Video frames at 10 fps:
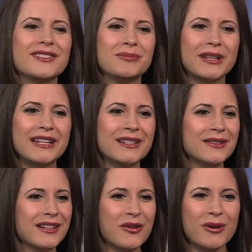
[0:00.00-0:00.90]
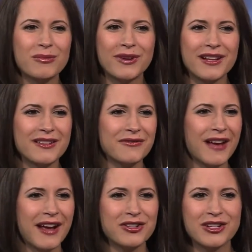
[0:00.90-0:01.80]
you plan to incorporate the
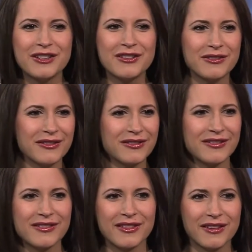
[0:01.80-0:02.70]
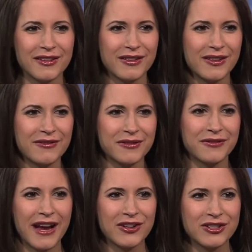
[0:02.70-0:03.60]
fashion, the love for
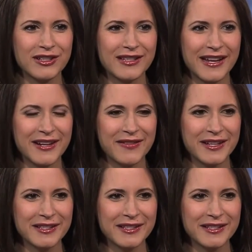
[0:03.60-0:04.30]
fashion into any of this?